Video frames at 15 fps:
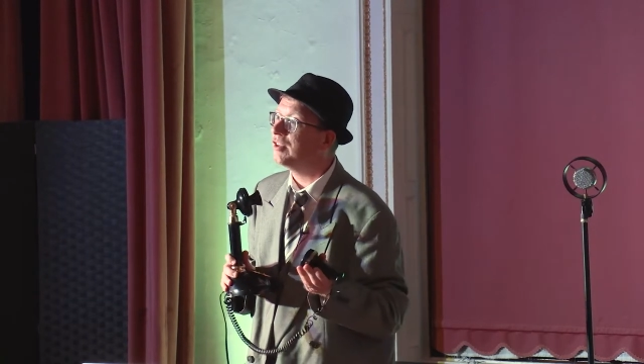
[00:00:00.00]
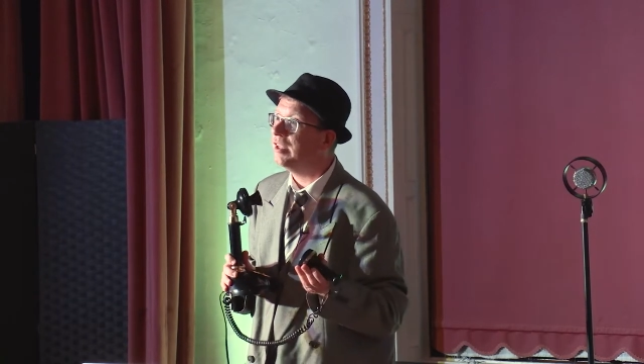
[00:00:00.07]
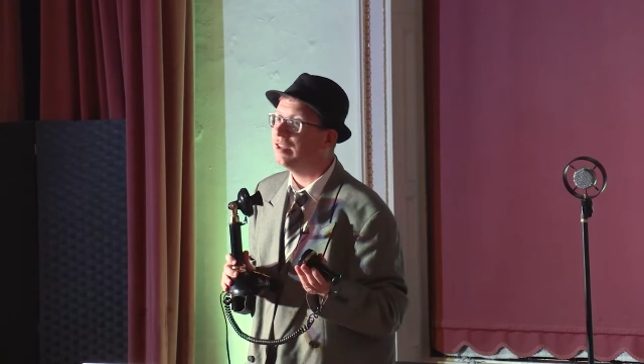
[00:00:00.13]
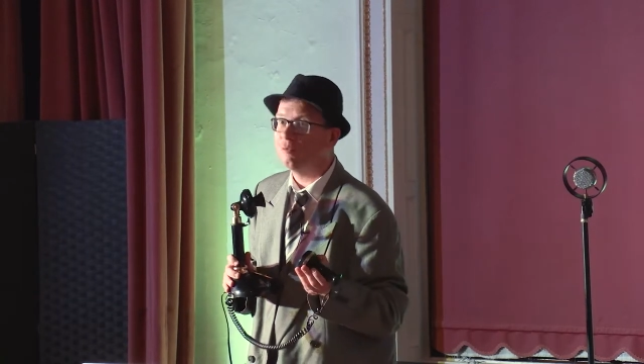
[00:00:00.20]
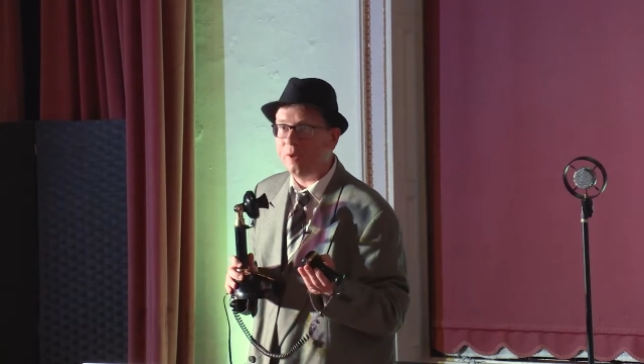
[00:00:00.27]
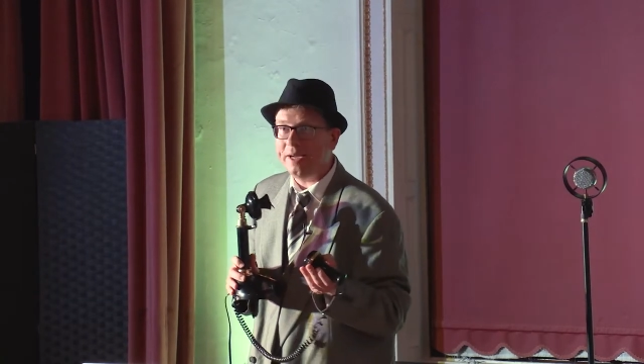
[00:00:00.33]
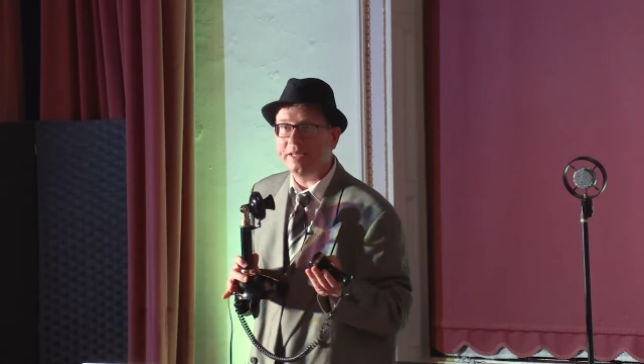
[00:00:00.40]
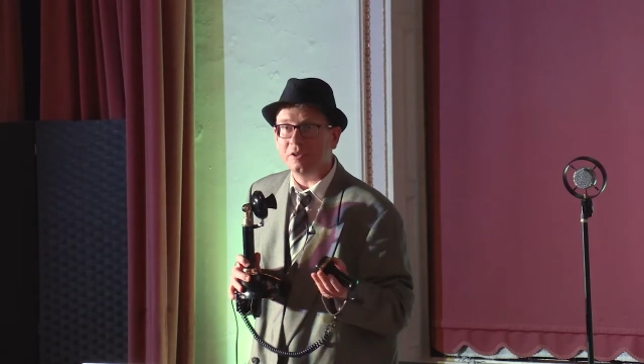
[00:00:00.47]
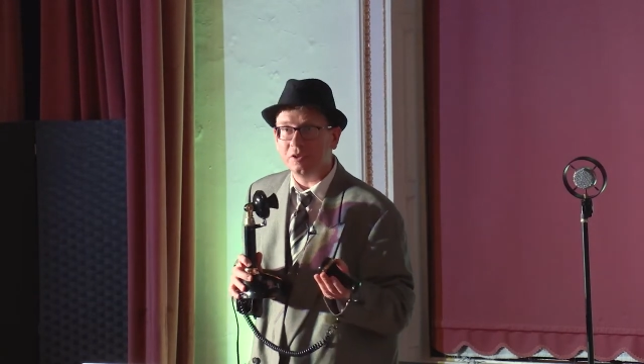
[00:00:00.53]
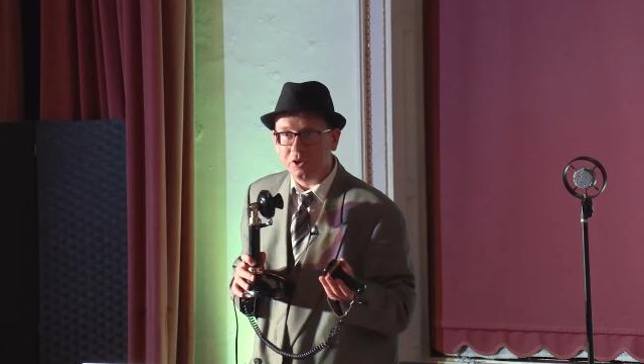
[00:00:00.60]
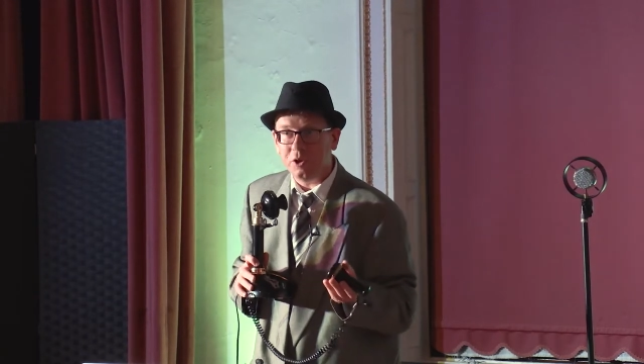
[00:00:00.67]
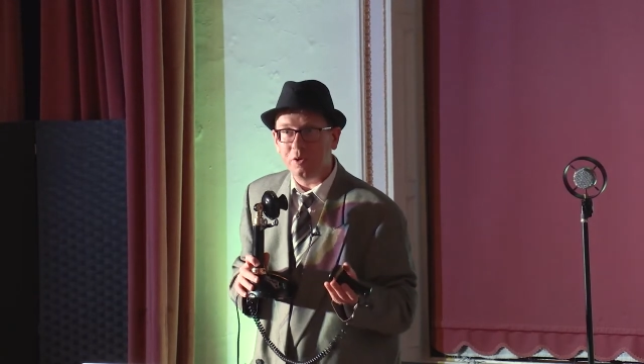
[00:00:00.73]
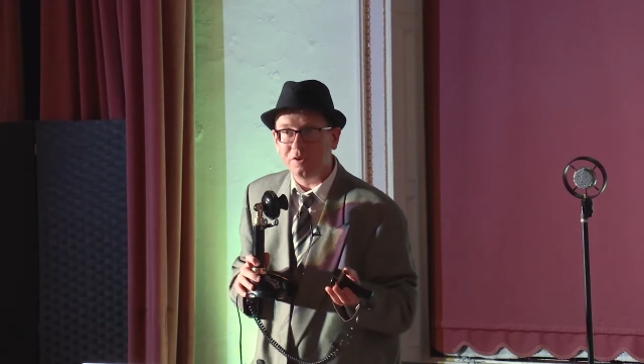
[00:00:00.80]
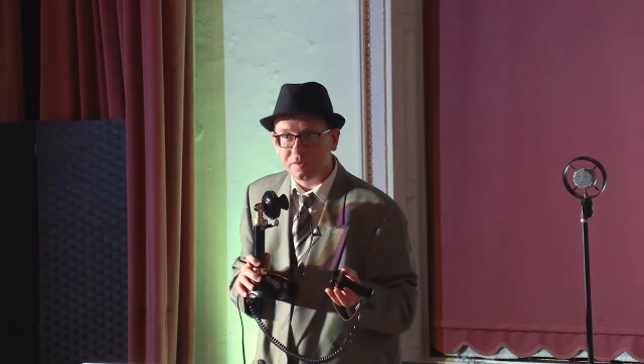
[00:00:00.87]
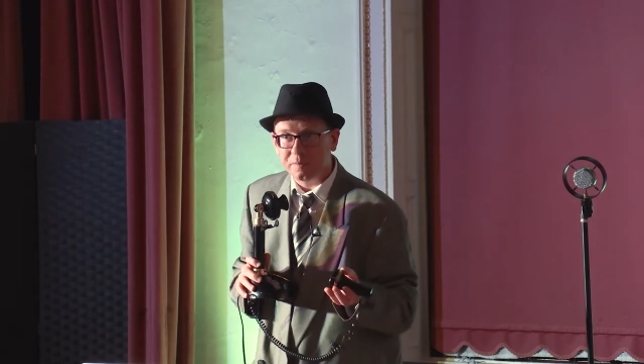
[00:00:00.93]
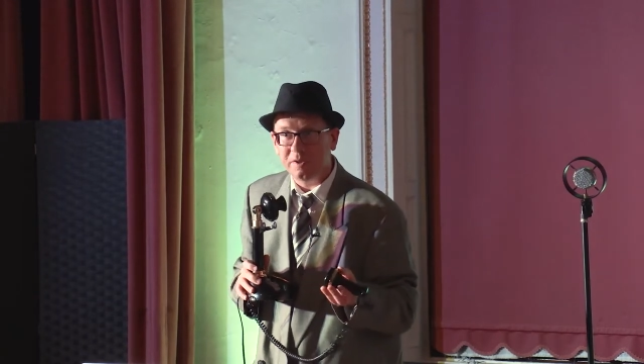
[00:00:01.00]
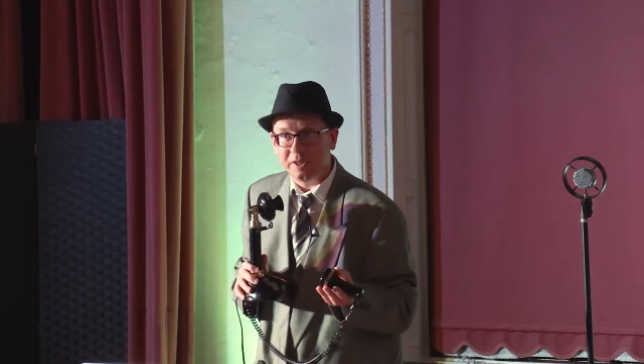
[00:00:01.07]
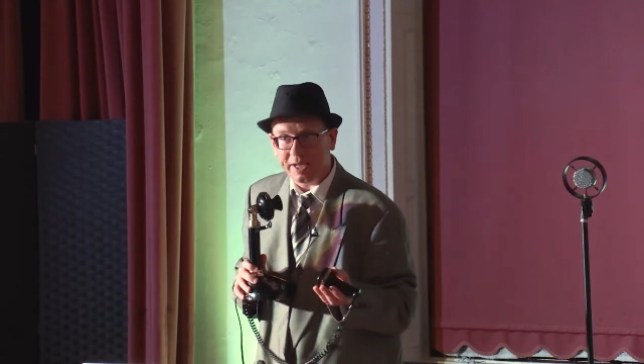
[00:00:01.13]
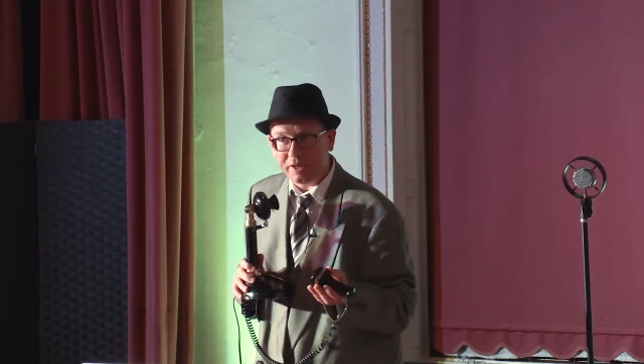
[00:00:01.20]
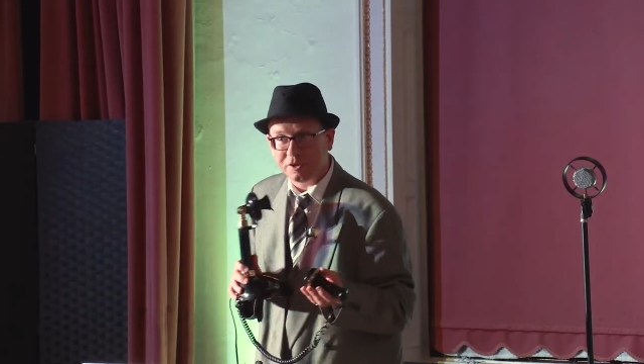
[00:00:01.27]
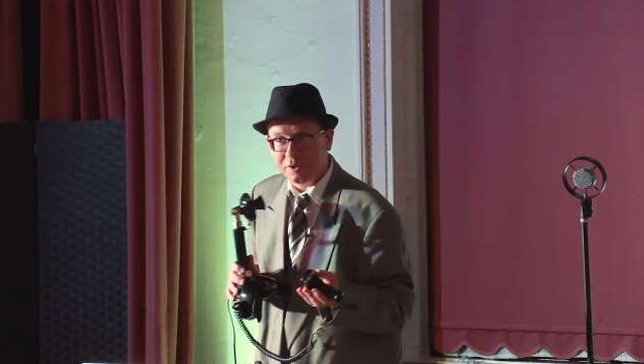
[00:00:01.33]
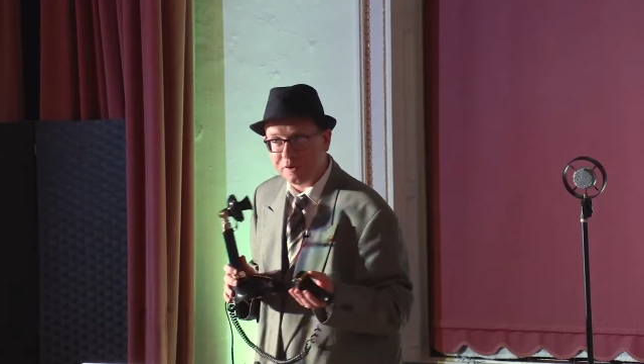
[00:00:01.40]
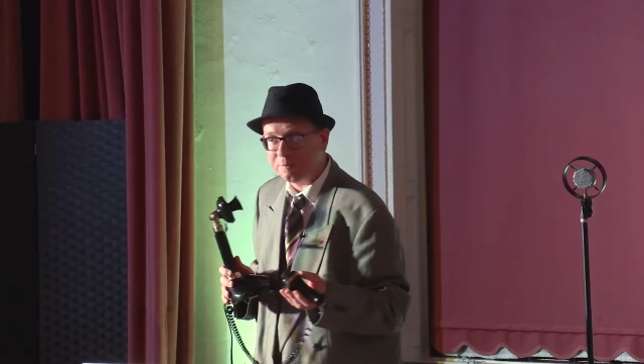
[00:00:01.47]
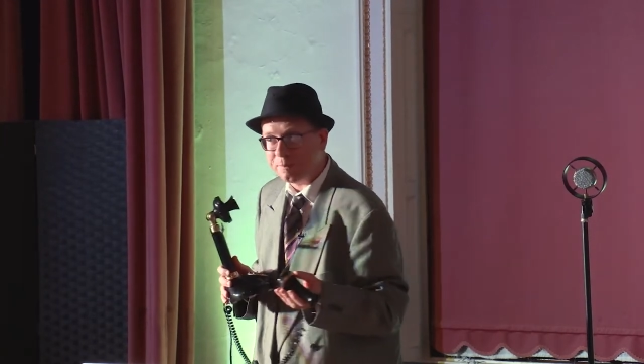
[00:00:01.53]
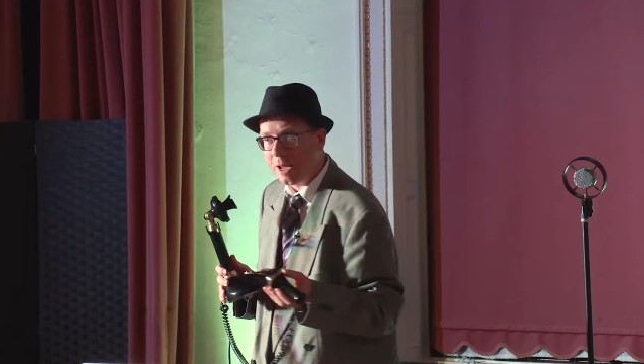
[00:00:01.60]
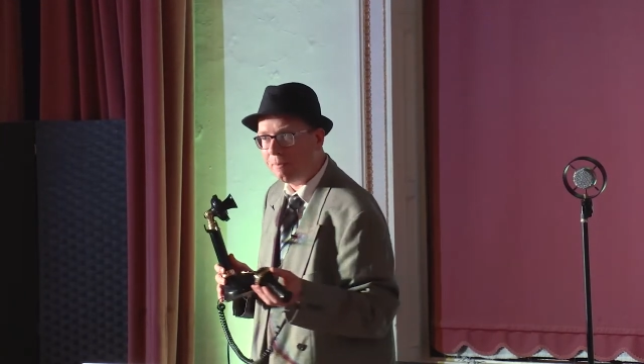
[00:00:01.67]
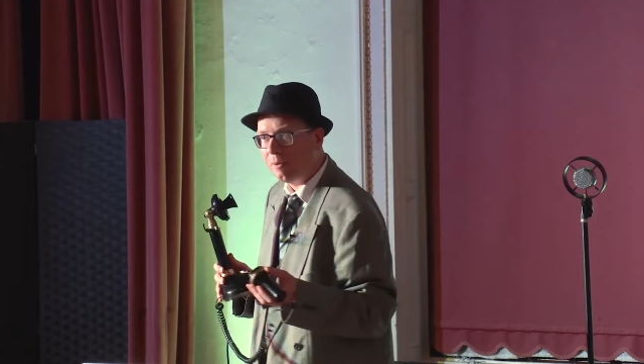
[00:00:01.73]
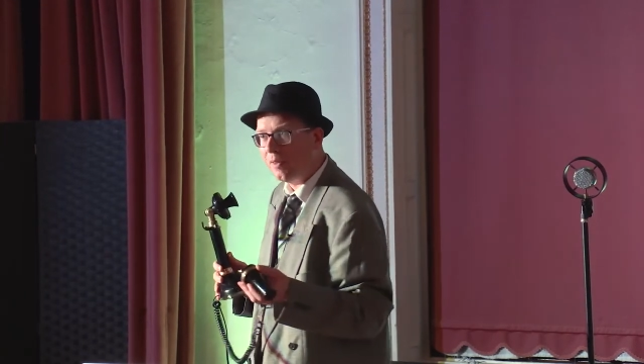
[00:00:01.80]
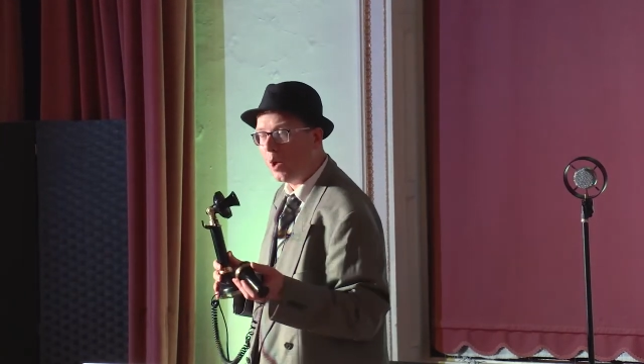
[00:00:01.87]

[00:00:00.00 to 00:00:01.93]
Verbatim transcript: he's reading the news from the day's newspaper.